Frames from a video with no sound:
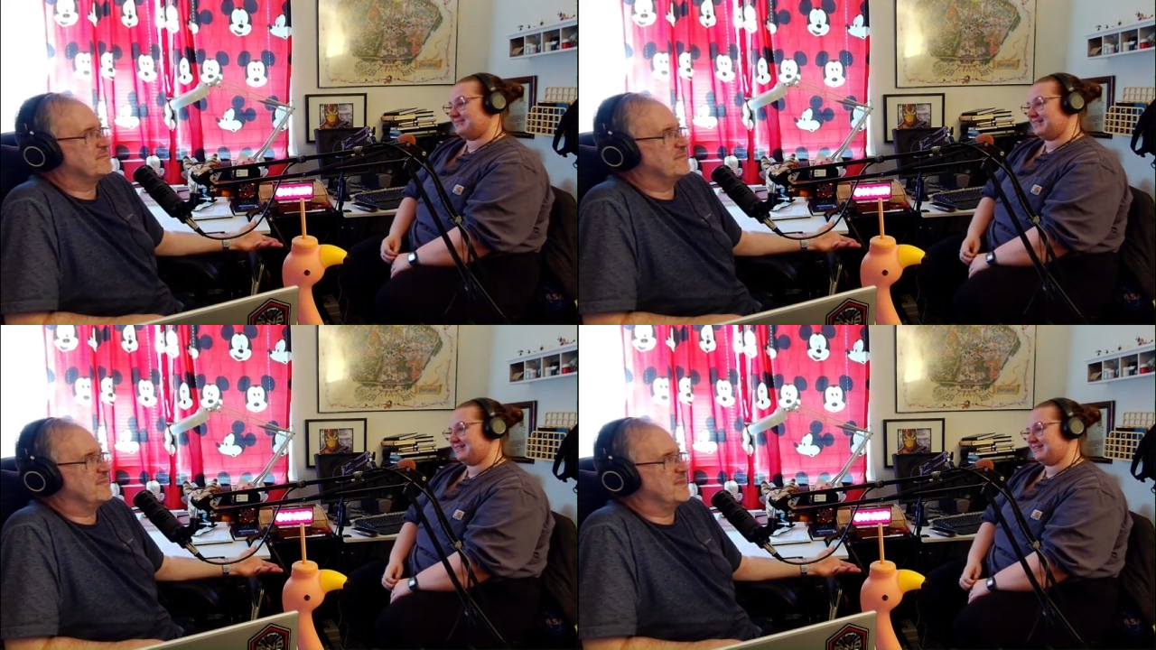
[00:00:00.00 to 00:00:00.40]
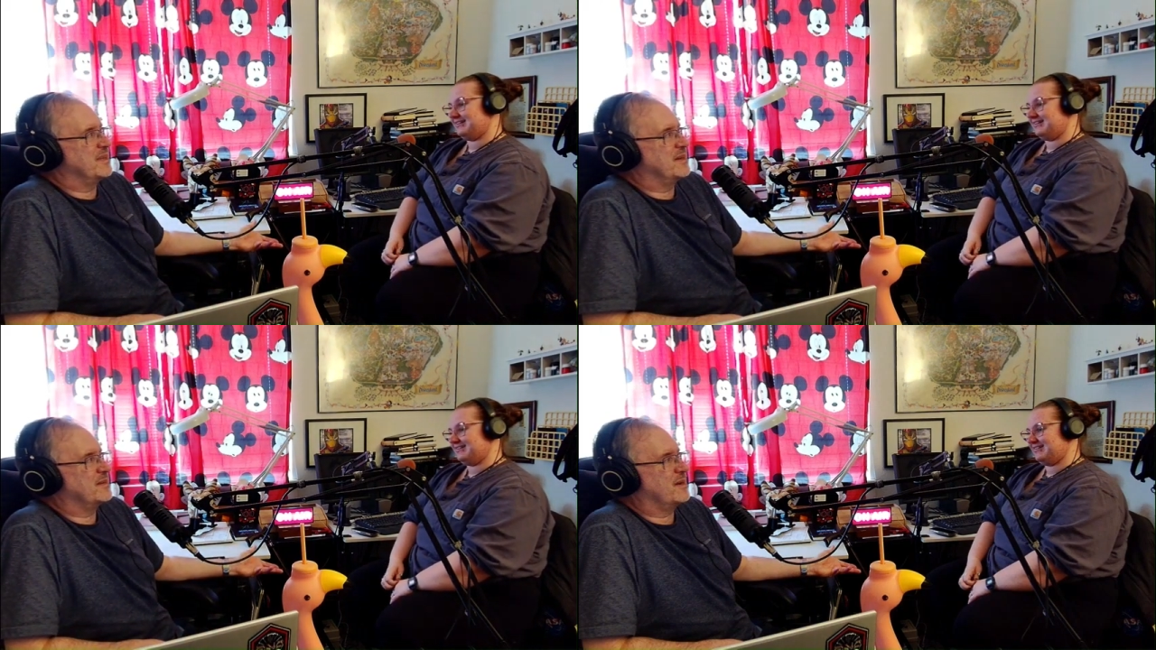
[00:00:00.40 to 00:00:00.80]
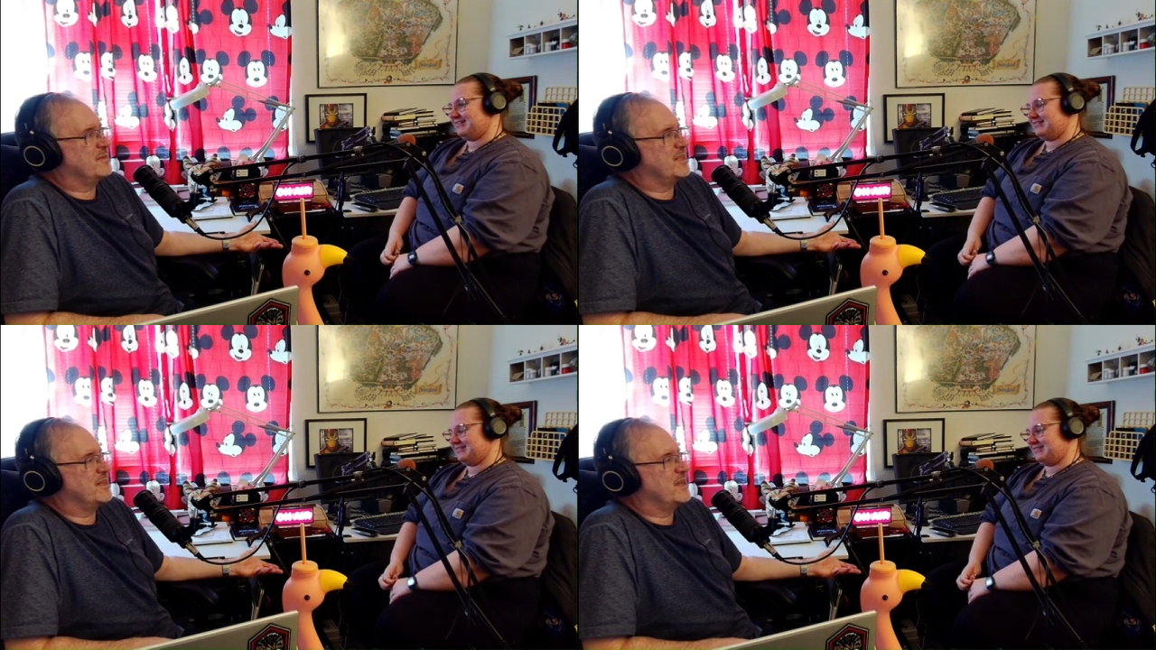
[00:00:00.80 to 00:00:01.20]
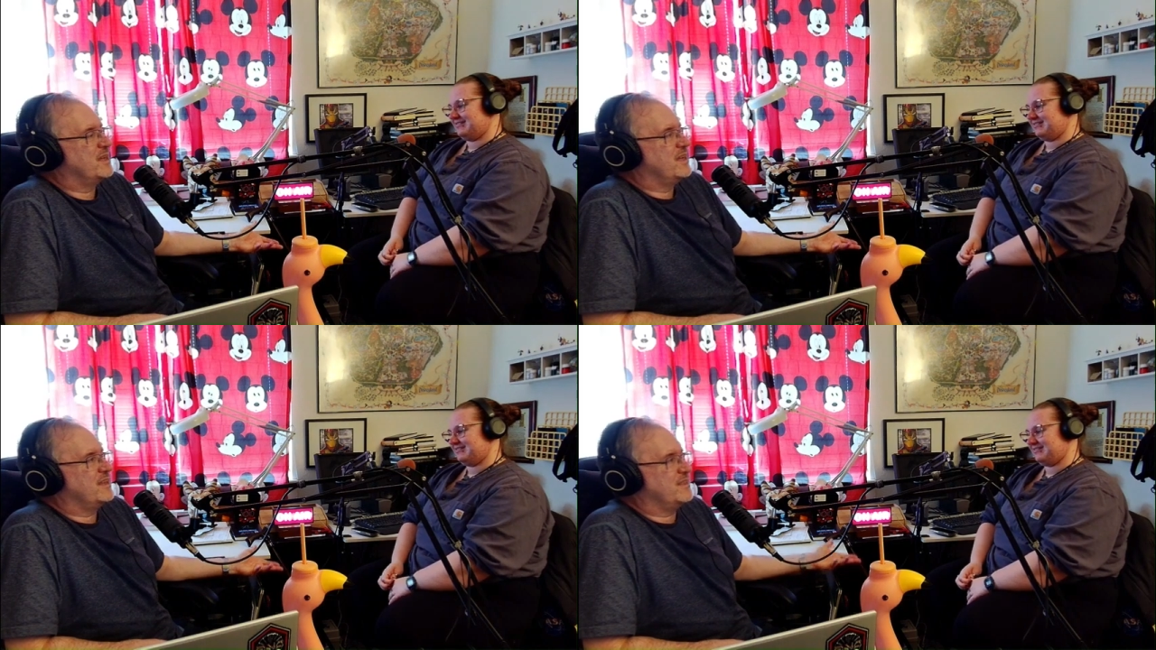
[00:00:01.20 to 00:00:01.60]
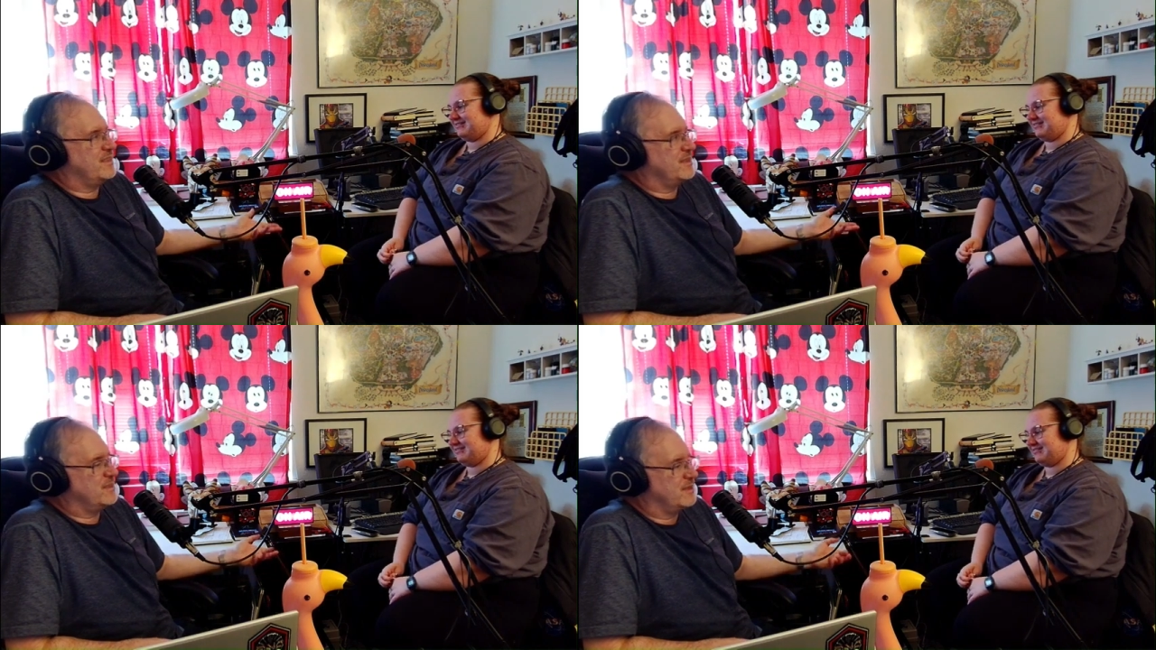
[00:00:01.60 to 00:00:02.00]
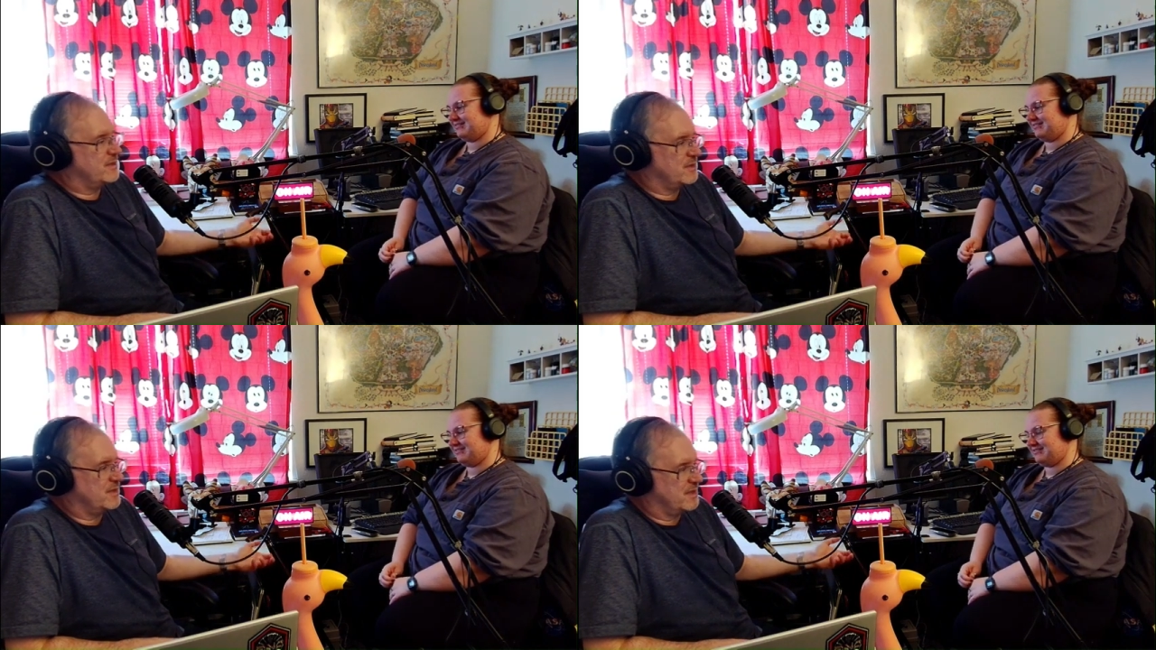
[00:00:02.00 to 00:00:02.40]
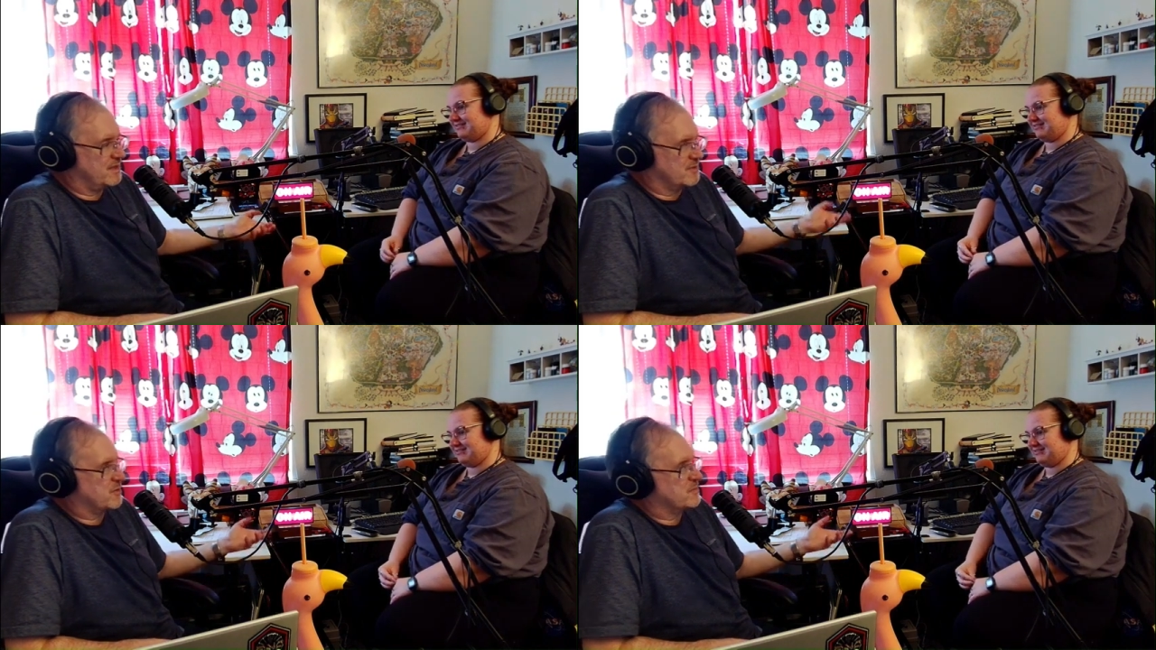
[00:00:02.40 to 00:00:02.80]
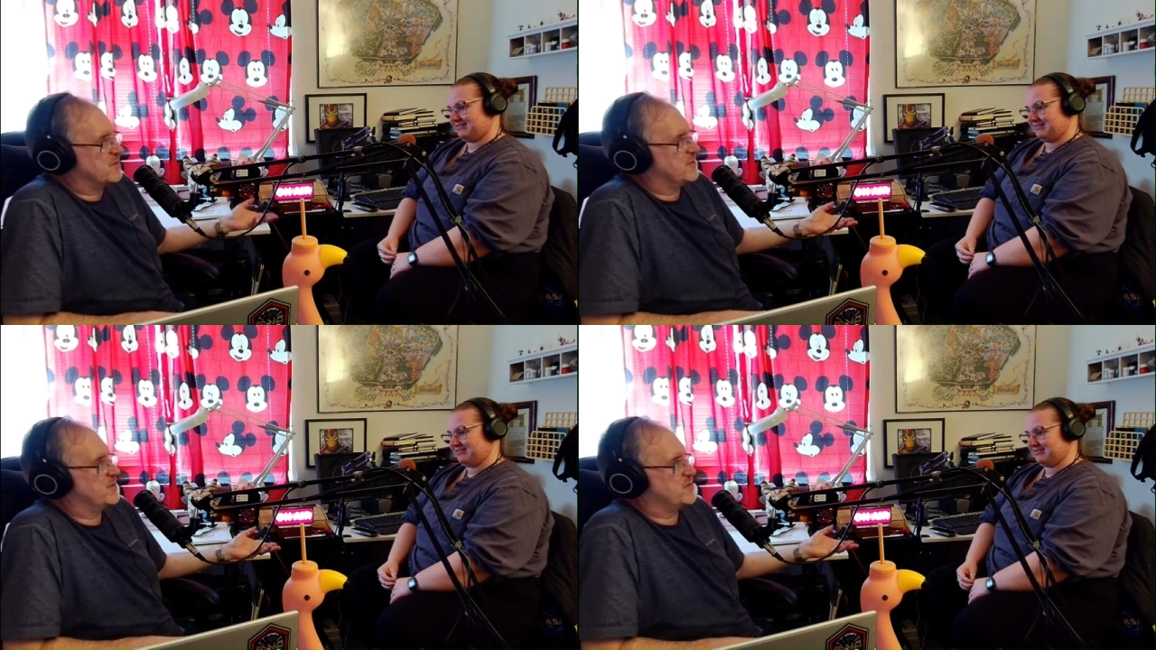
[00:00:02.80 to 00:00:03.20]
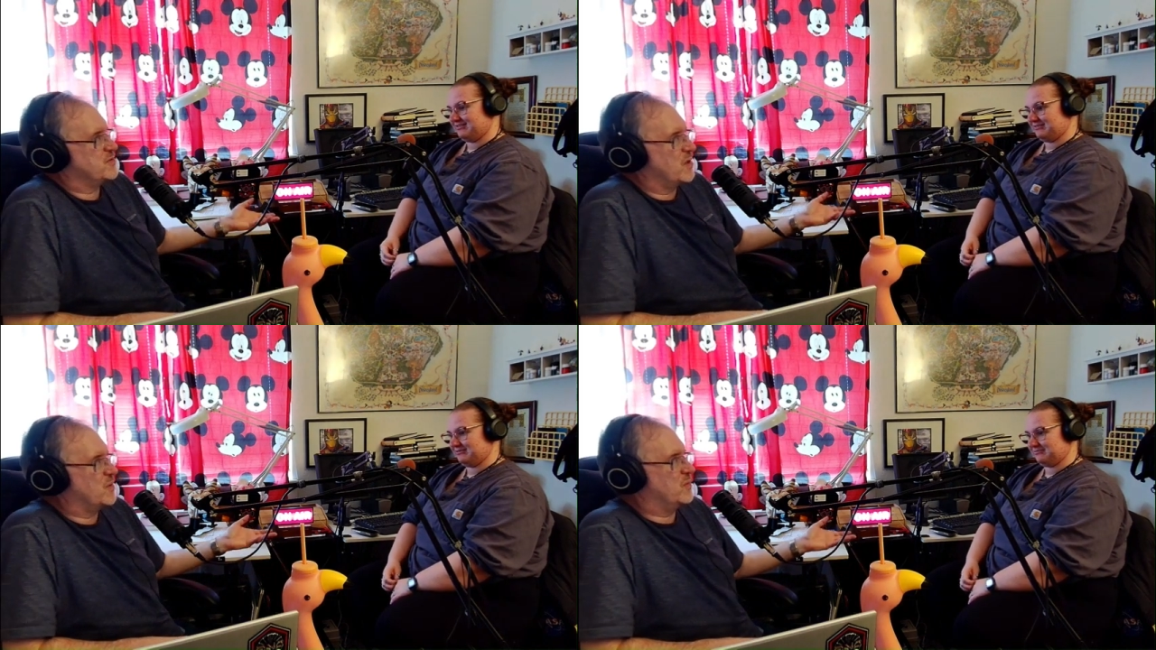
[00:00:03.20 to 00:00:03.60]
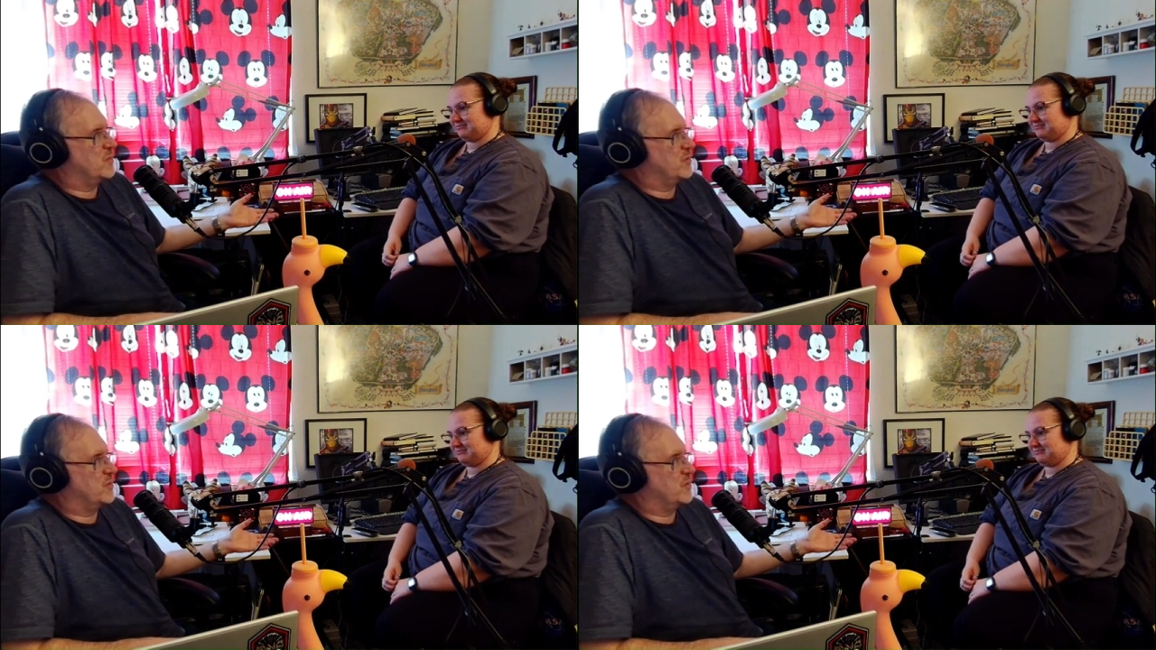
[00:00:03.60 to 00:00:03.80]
Speaker 1: You know, I mean, they, in scripture there's no